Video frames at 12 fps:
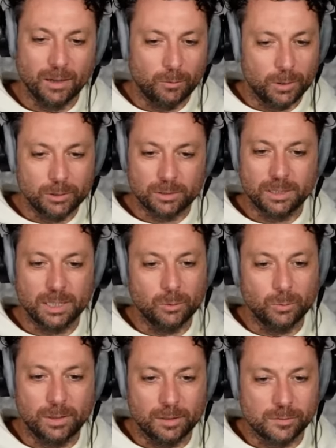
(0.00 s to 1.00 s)
when you're dealing
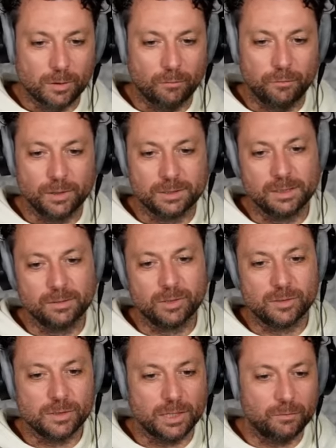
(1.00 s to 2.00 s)
with this conflicting
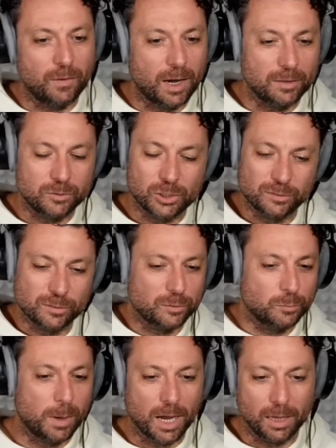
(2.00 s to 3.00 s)
VC advice, just
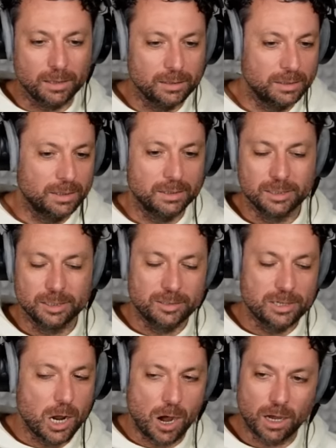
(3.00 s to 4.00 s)
smile,
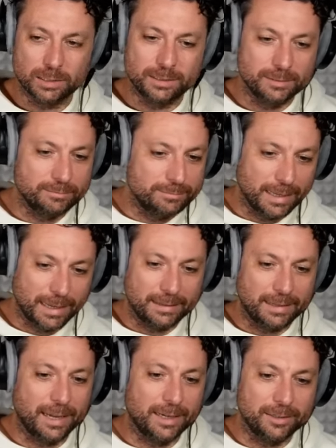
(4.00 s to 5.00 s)
nod, and
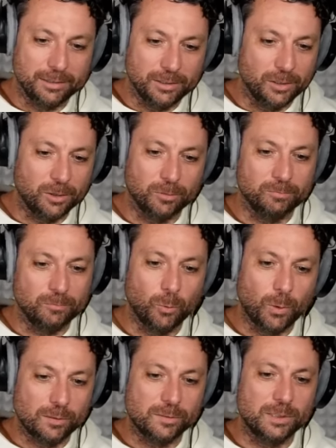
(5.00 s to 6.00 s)
then,
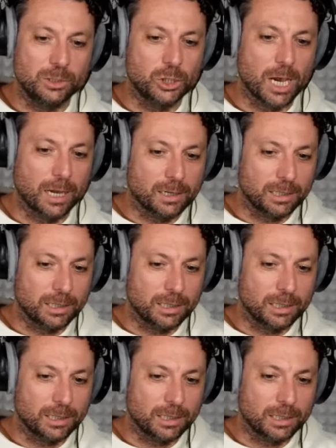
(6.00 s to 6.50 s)
once the check